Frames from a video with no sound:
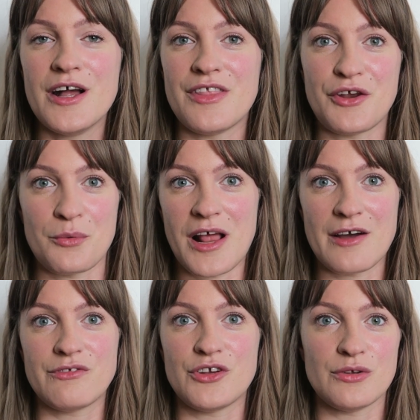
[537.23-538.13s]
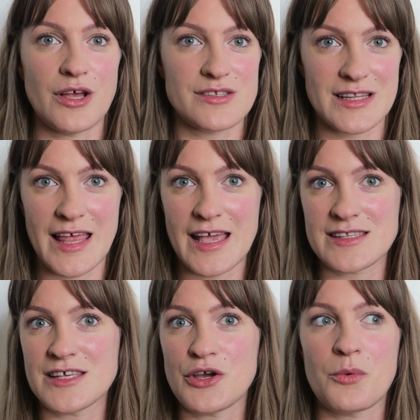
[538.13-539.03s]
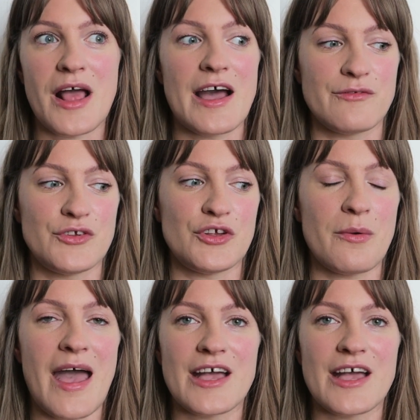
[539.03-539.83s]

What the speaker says: They don't want to have to do loads and layers, they don't want to have to do